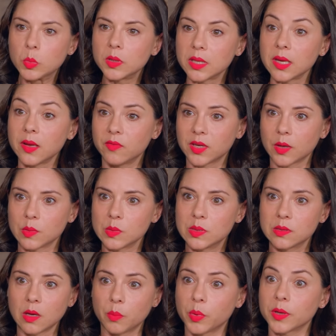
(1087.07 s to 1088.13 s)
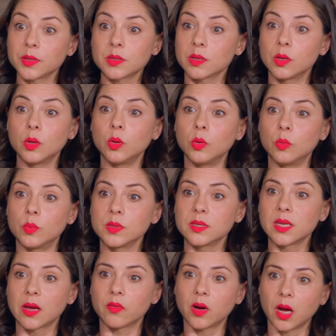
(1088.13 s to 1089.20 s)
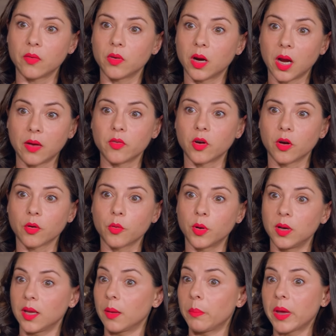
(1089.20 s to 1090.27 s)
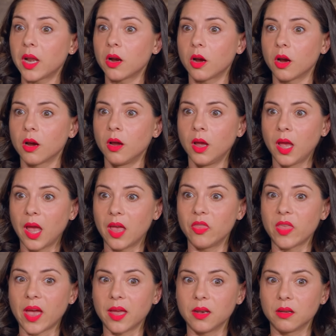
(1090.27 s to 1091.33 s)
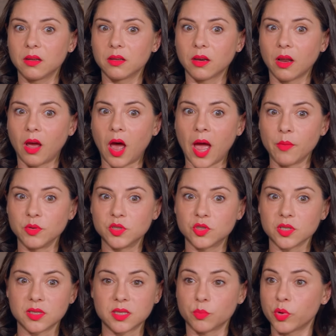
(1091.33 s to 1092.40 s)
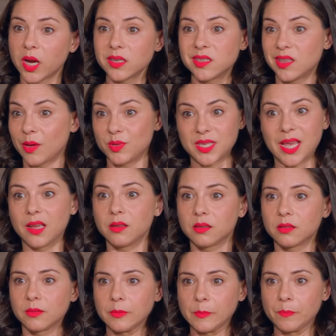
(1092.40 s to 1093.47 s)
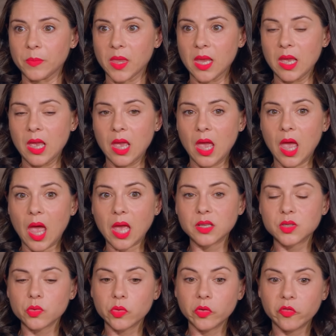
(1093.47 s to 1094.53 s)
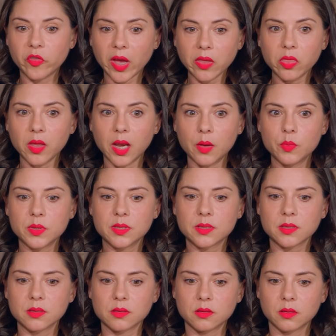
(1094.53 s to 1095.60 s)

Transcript: believed I was a person who was never ever ever going to get better and that I was just depressed and that was it. Yeah. And so the fact that I was